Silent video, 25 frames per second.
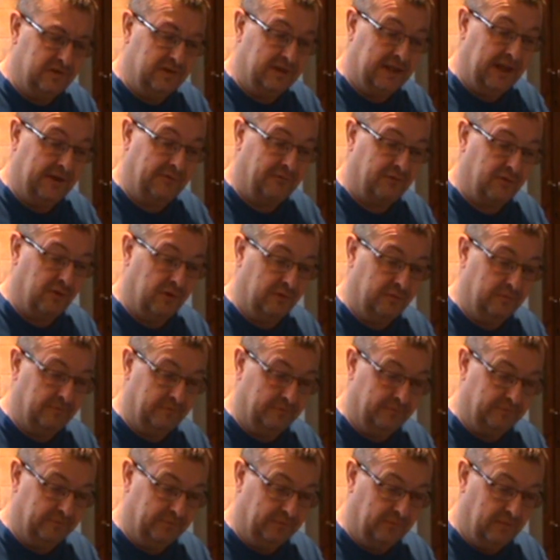
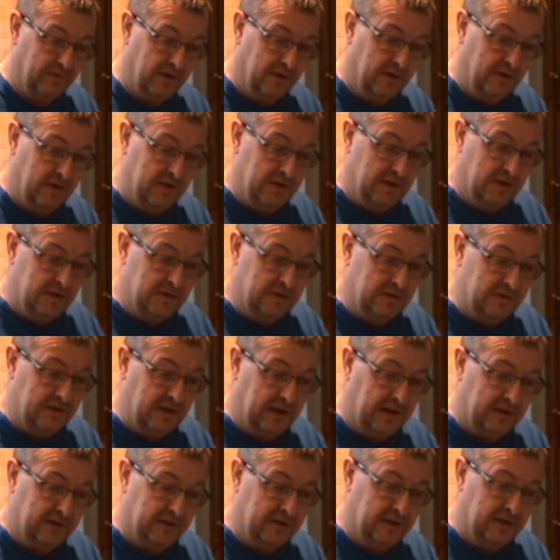different,
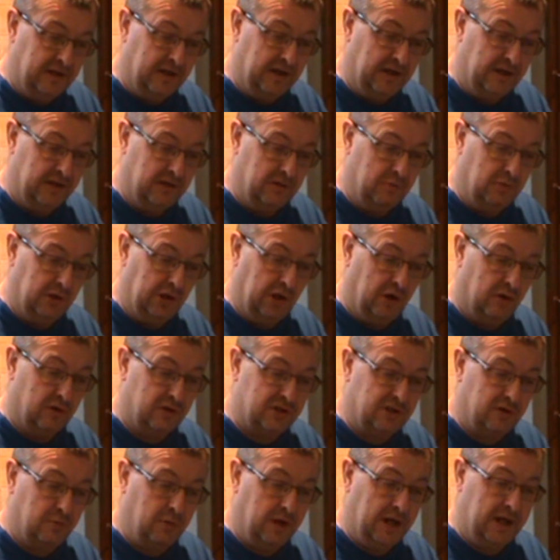then they were
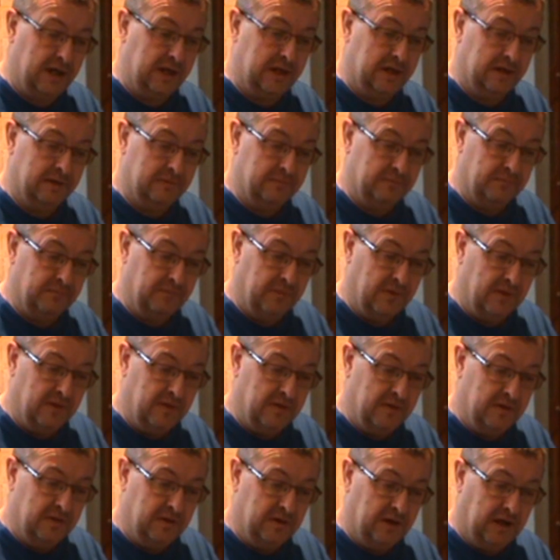locked away,
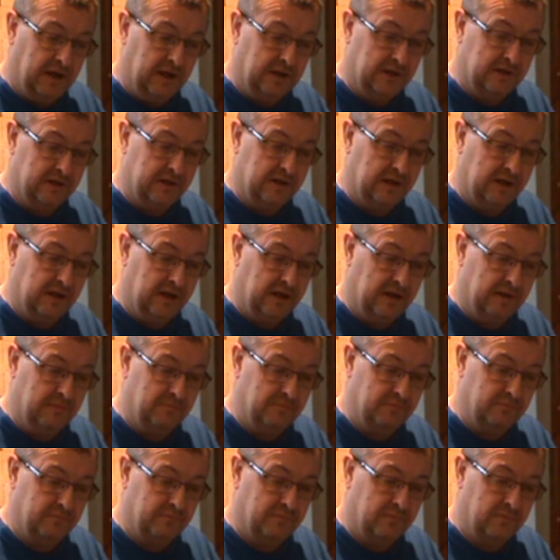and
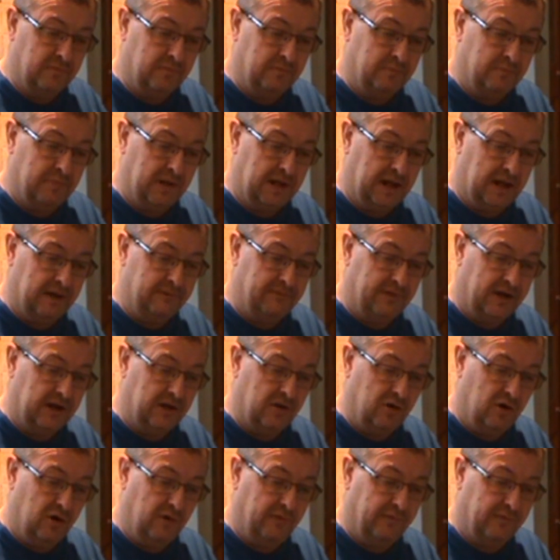a bit like
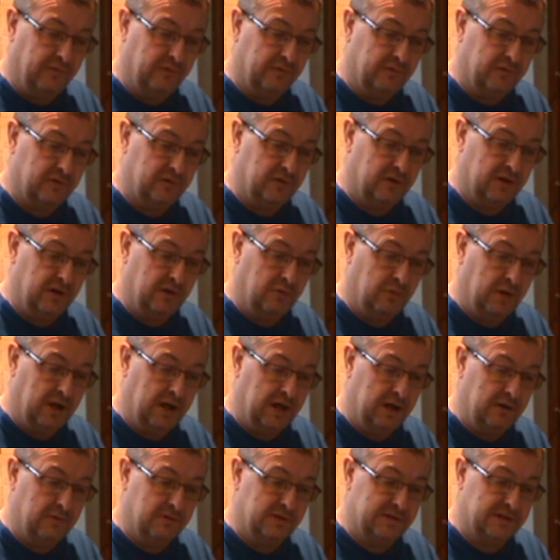Van Gogh in a
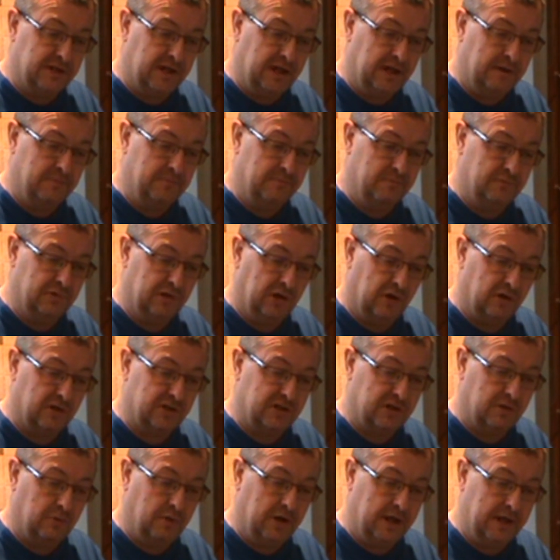way, he was
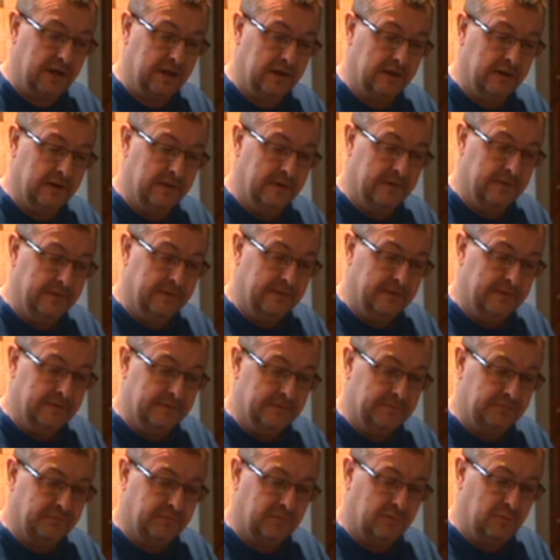locked away.
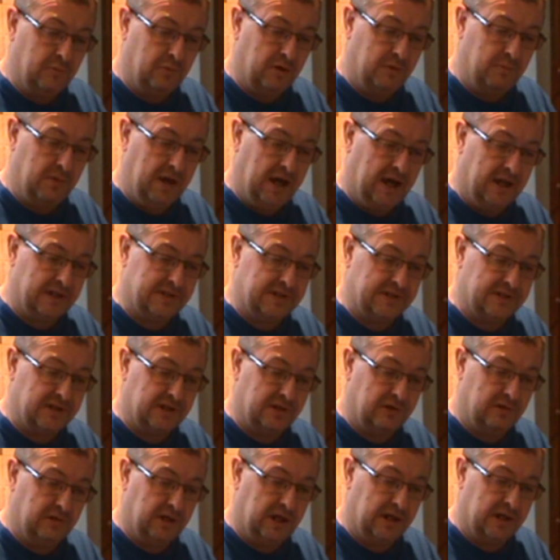One of my artists
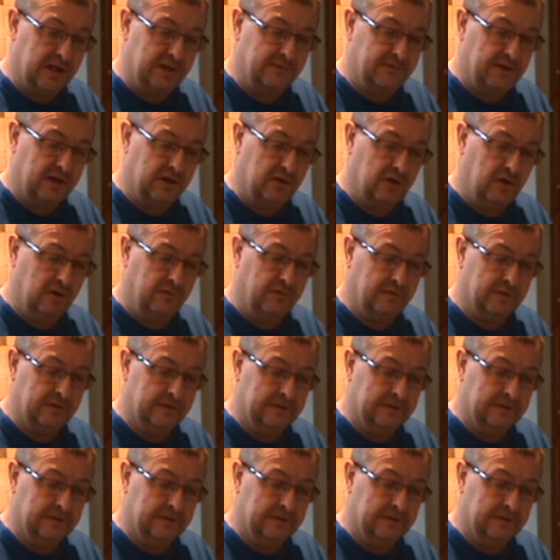I do like is Van Gogh.